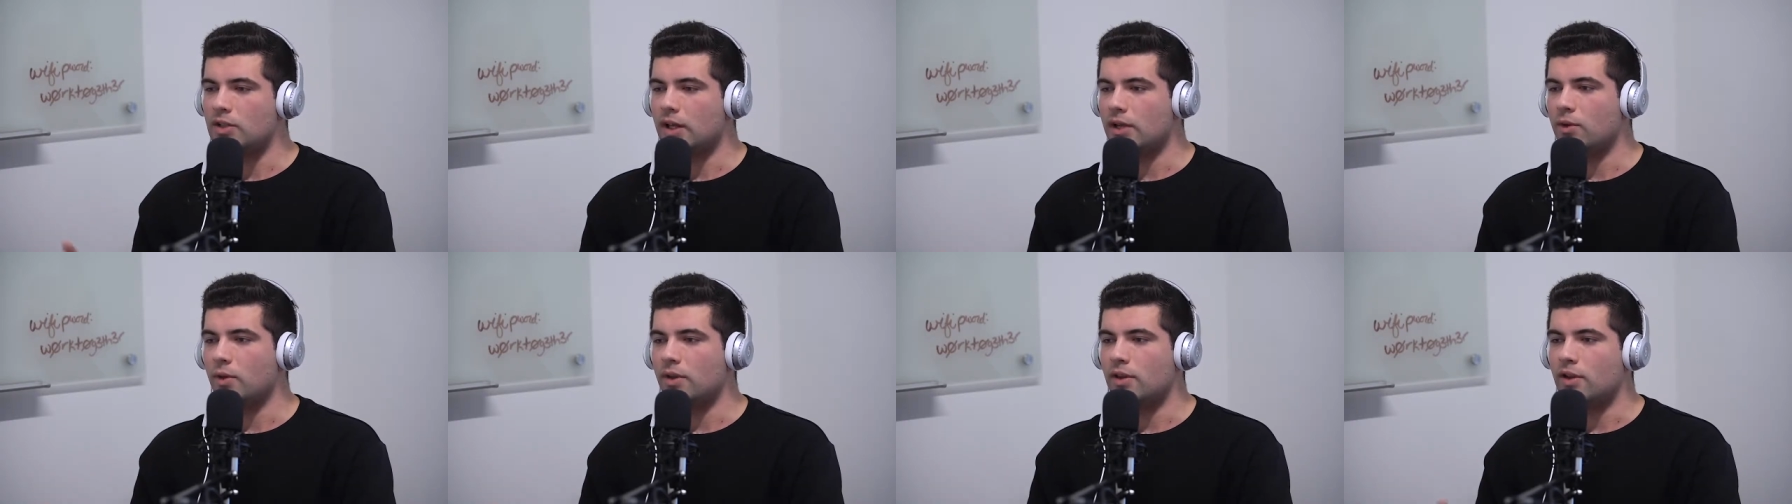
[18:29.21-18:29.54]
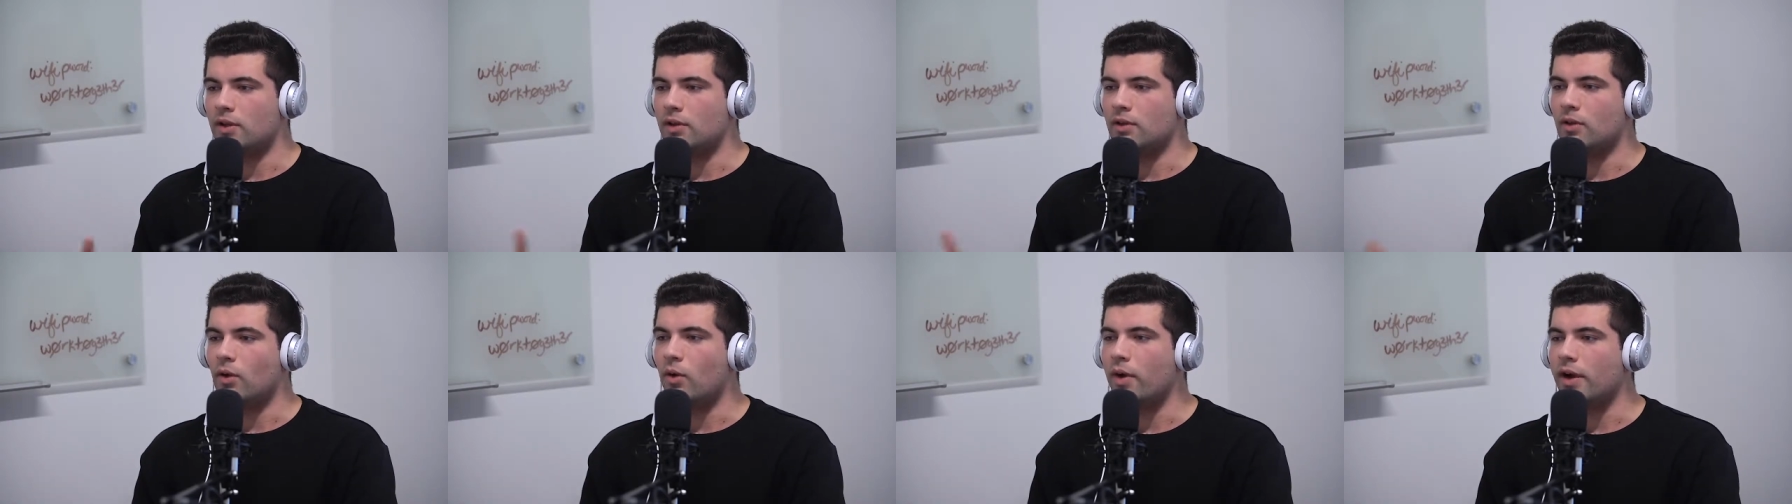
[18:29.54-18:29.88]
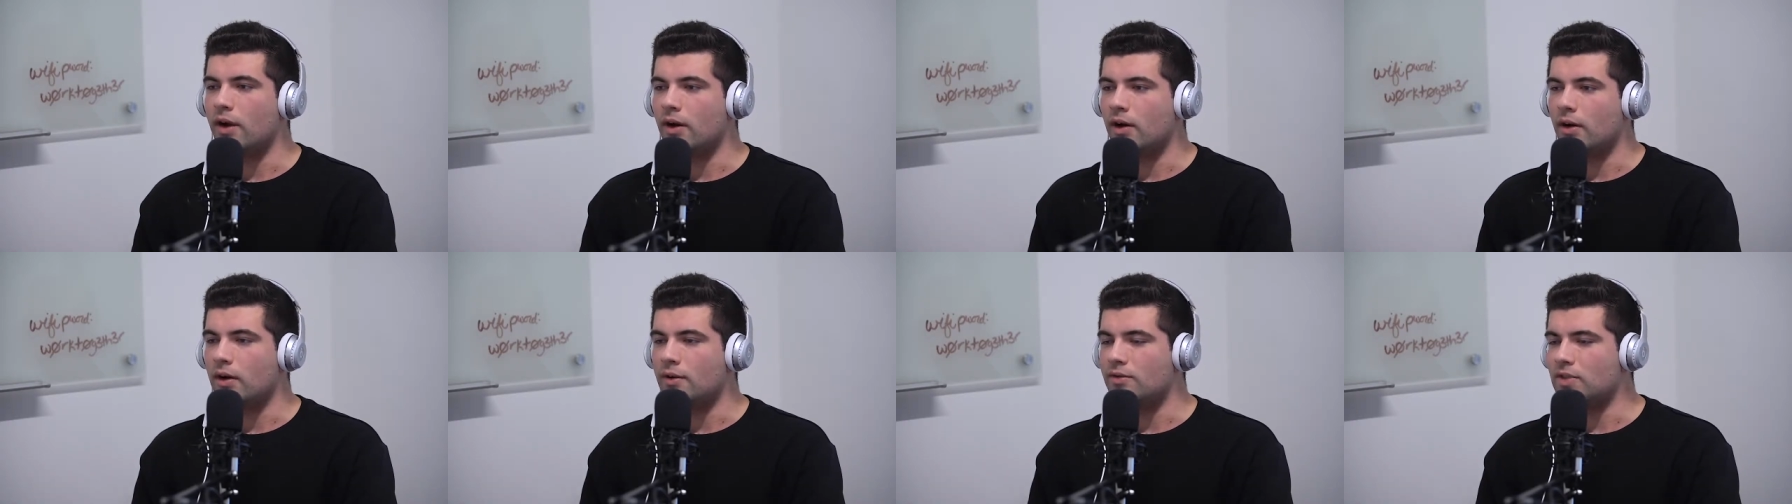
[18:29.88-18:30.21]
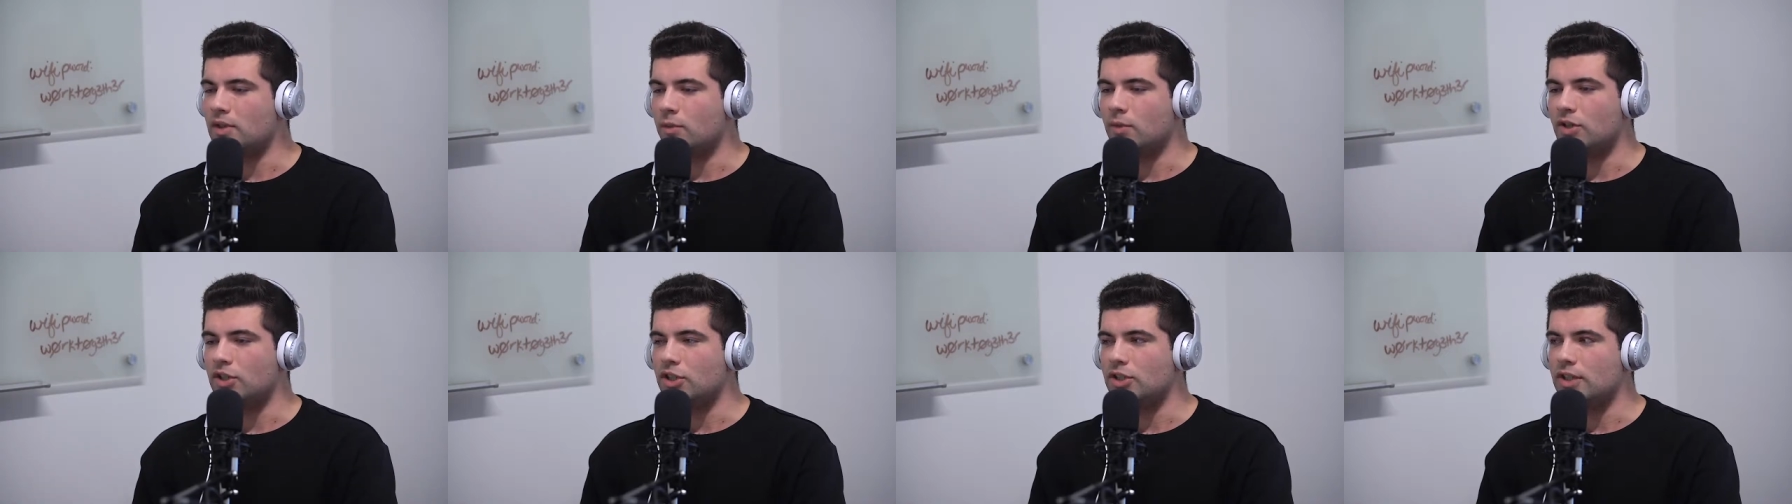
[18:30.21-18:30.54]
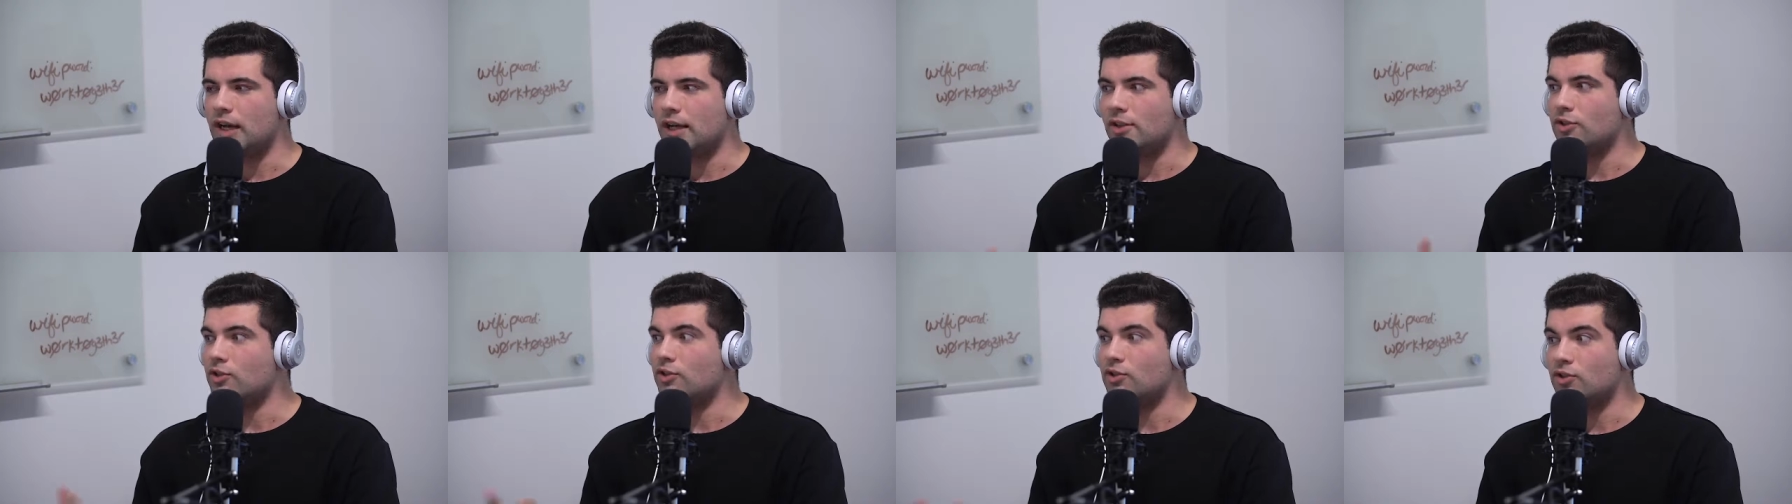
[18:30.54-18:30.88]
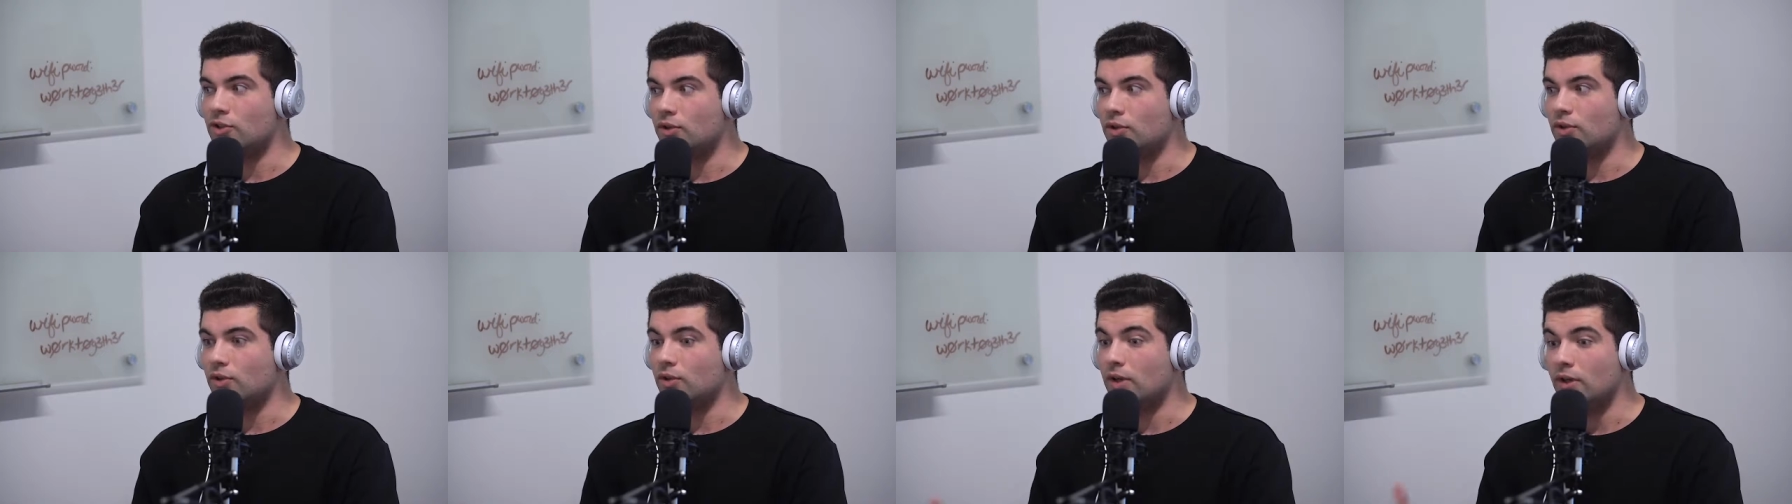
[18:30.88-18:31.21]
Like with a lawyer, if someone just got
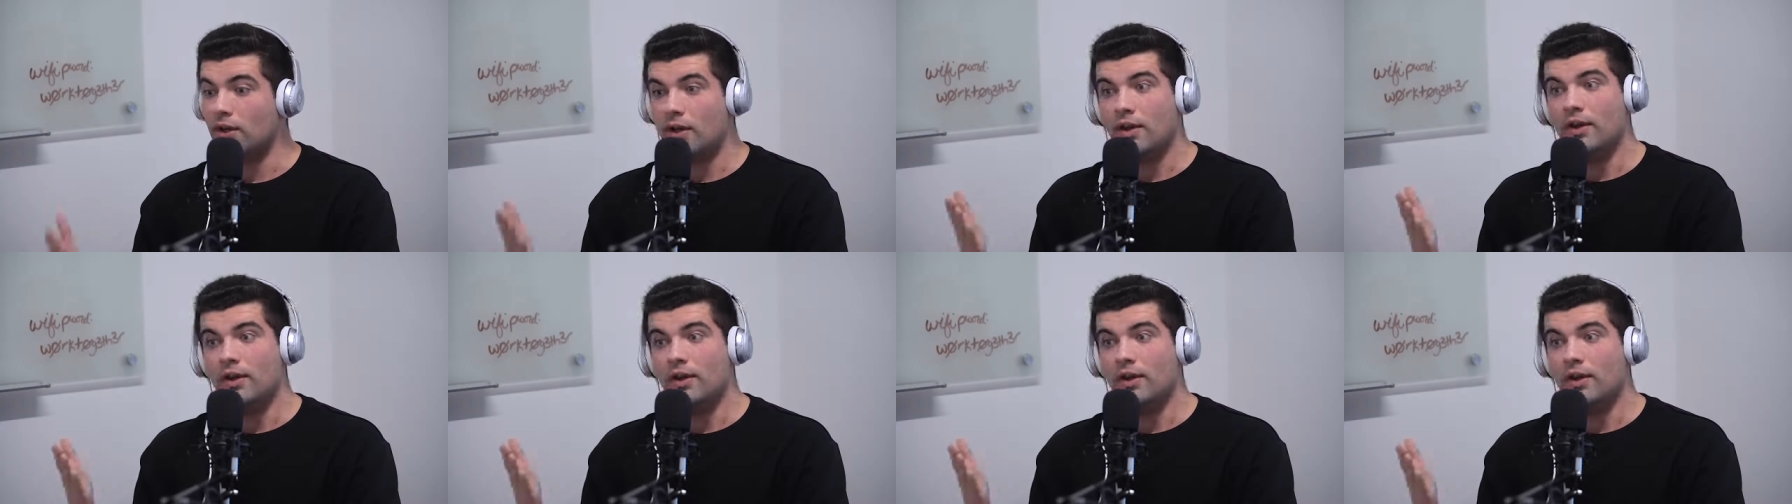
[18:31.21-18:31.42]
sued,